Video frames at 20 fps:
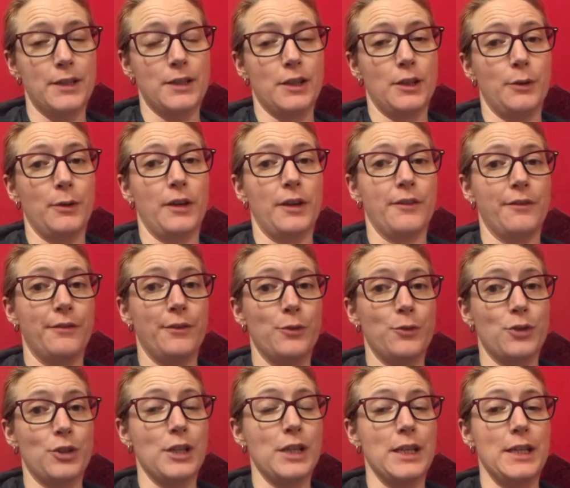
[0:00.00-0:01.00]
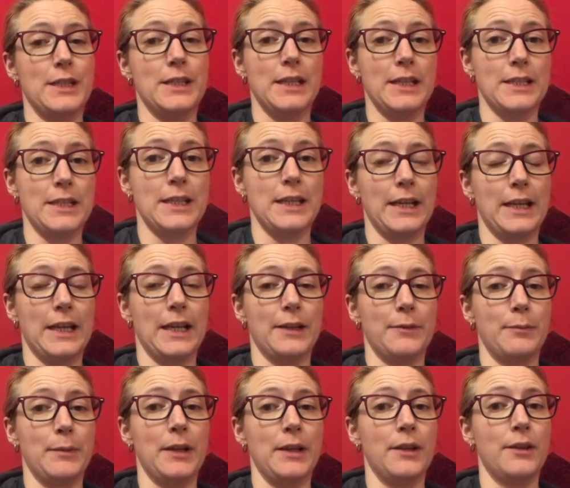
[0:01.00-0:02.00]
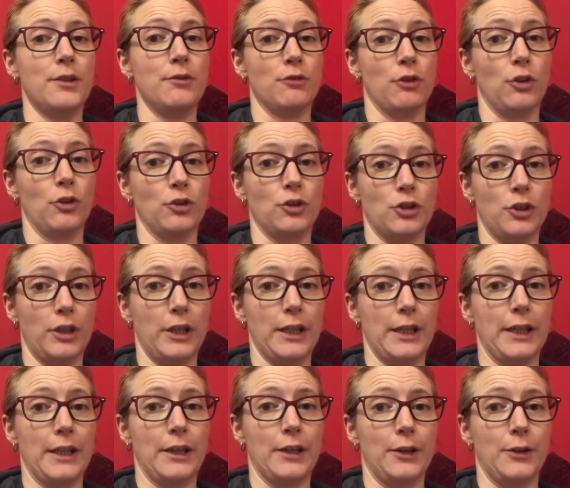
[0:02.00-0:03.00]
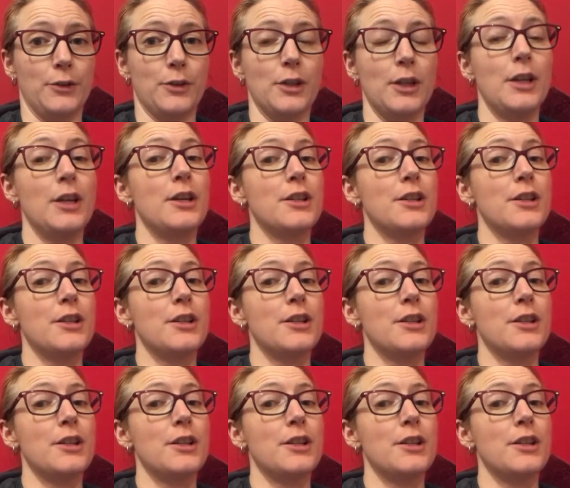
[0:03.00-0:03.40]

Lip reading: So unfortunately Disney gave me the wrong dialing code.